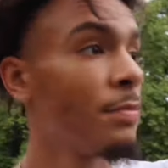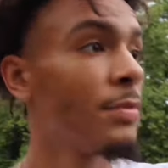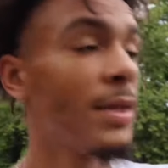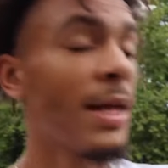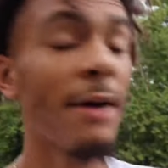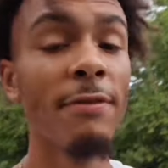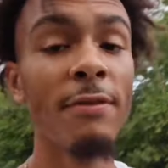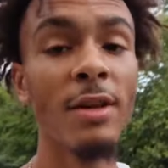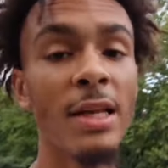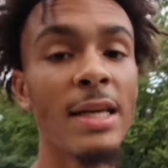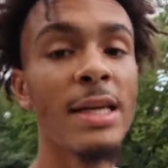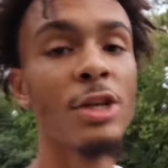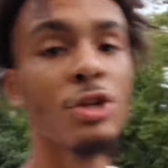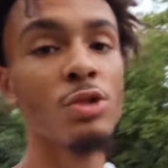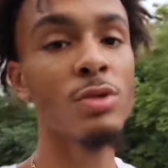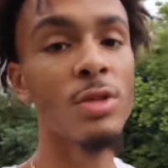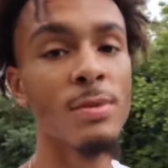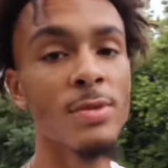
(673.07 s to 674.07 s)
Definitely
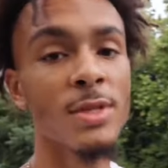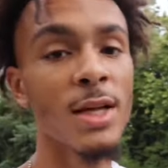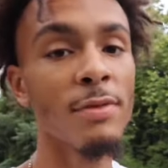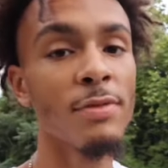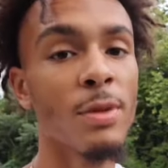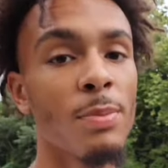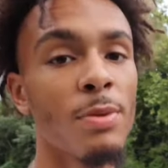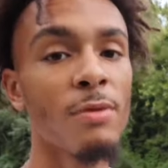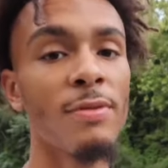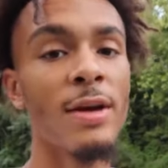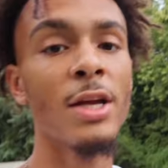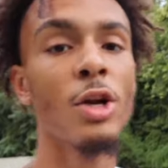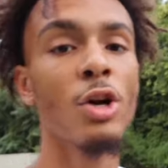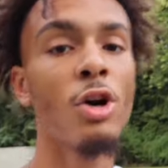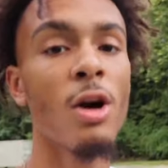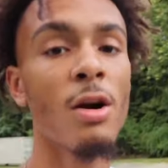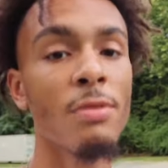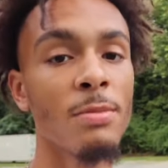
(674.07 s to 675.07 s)
get you some stuff to prevent
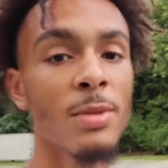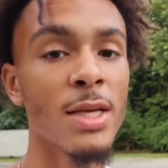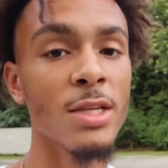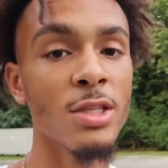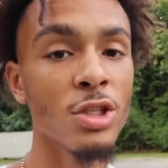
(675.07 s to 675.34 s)
your car from getting